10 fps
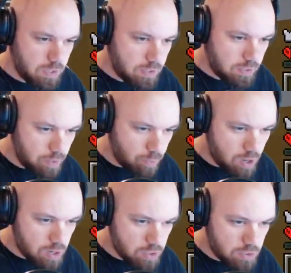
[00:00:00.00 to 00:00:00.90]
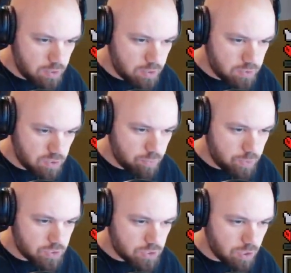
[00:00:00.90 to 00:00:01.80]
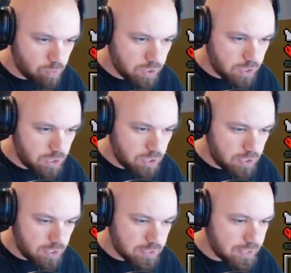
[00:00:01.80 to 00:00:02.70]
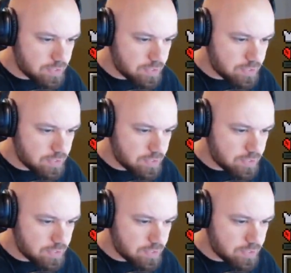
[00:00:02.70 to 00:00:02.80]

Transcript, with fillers: the water so that we can start working on it? I guess I